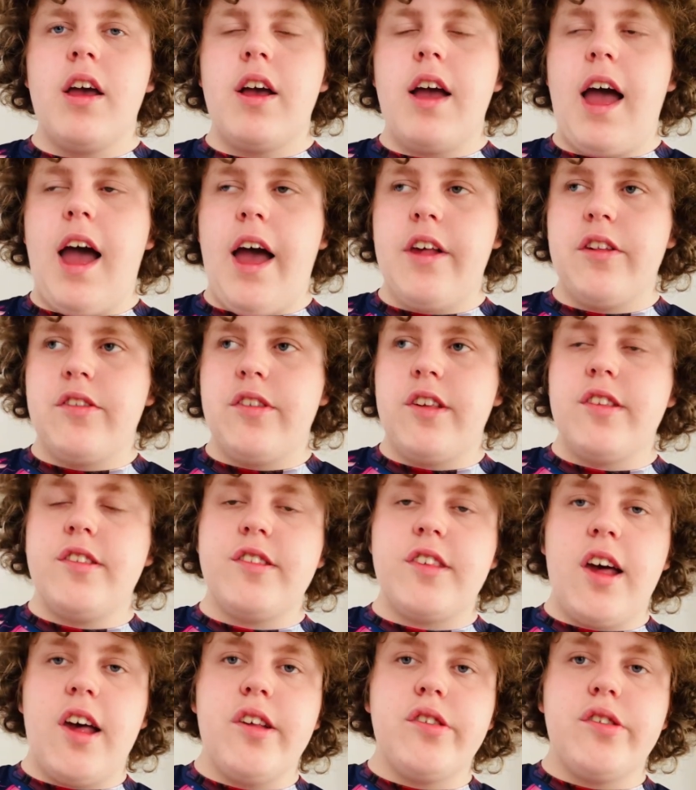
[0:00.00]
as it
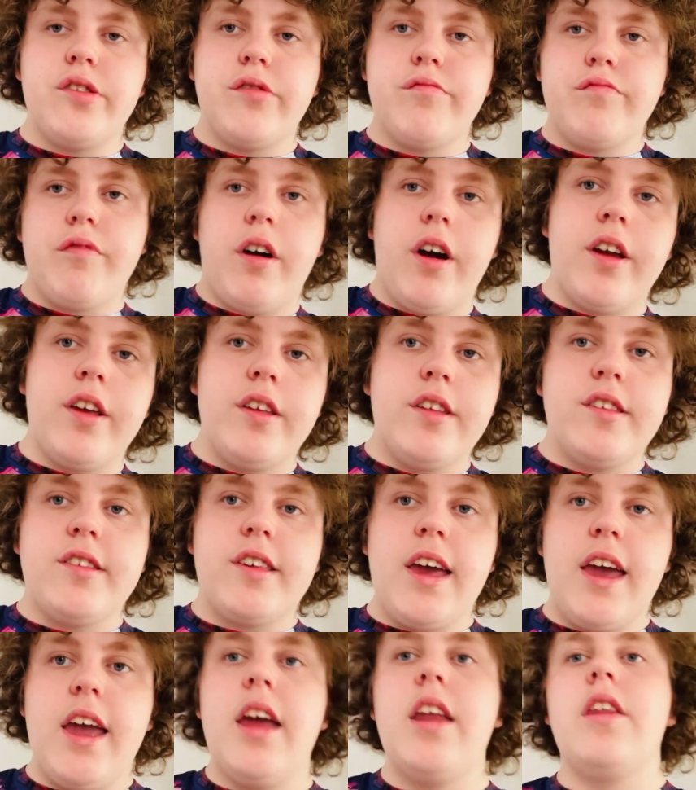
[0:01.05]
says right
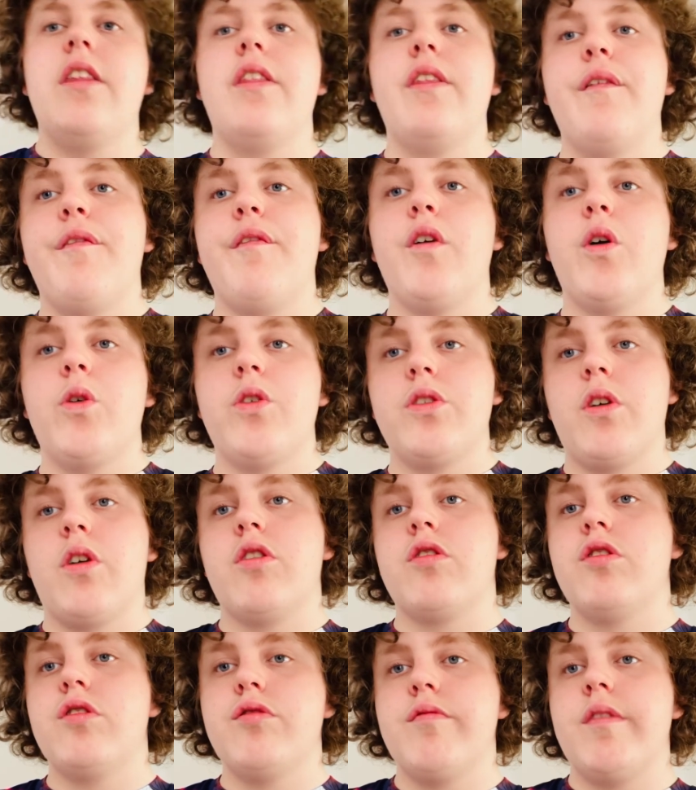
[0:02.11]
in the Fourth
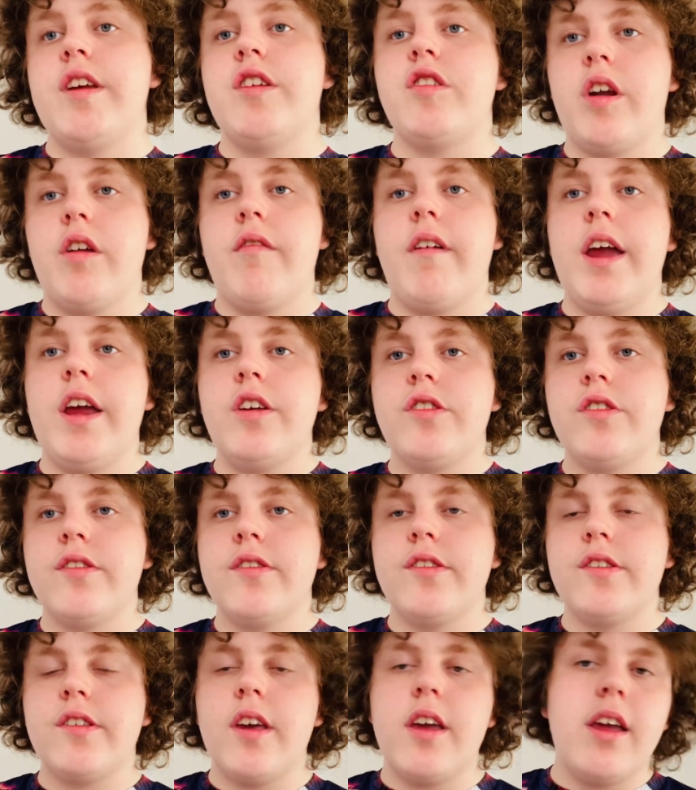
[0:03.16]
Doctor's
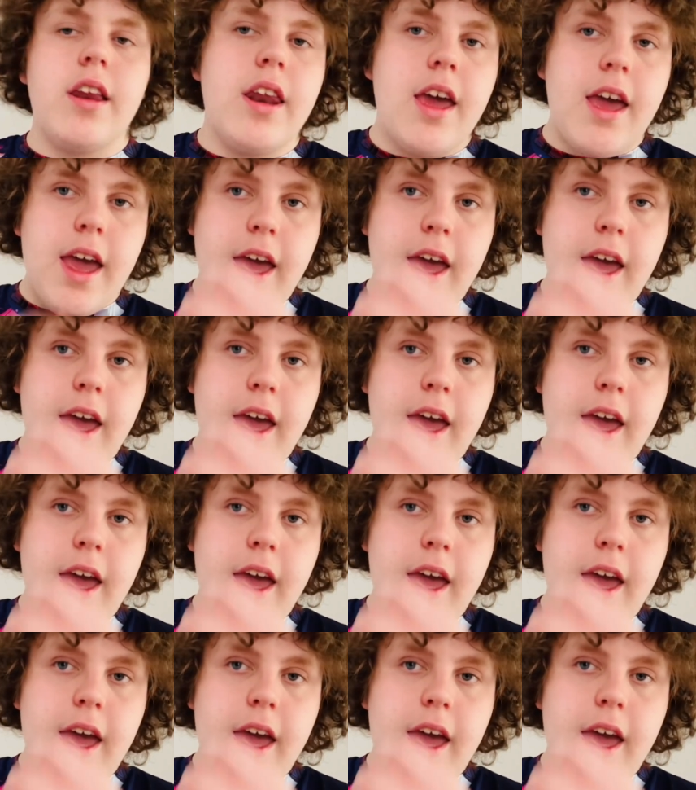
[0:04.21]
regeneration scene,